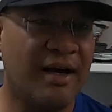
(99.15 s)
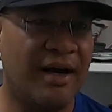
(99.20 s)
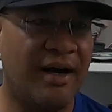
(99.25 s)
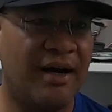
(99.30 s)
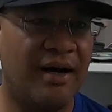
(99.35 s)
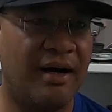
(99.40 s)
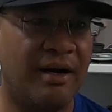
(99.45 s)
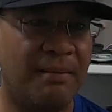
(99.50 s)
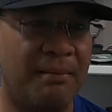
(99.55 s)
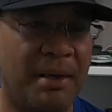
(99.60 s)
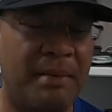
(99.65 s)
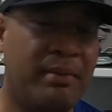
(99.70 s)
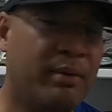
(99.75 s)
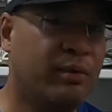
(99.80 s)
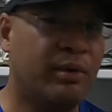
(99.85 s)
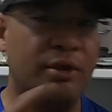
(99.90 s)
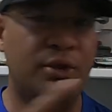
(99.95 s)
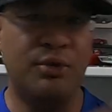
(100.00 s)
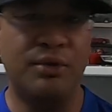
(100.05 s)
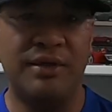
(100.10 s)
Uh, maybe
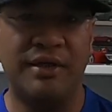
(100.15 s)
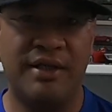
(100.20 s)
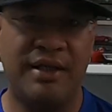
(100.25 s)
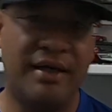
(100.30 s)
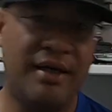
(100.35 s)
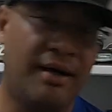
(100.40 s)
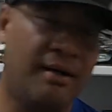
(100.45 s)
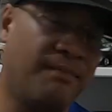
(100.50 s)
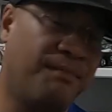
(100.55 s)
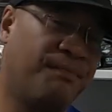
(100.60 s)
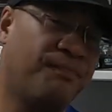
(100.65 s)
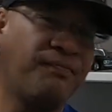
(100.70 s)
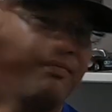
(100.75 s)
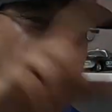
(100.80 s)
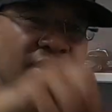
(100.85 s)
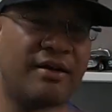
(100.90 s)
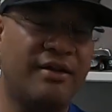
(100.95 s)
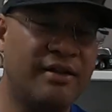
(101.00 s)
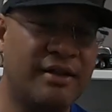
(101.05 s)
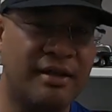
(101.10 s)
we'll do the uh,
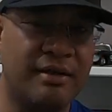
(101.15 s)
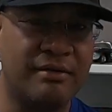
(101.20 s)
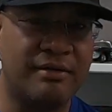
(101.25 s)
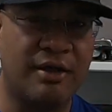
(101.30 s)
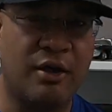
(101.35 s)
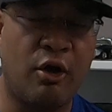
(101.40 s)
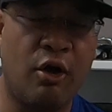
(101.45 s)
the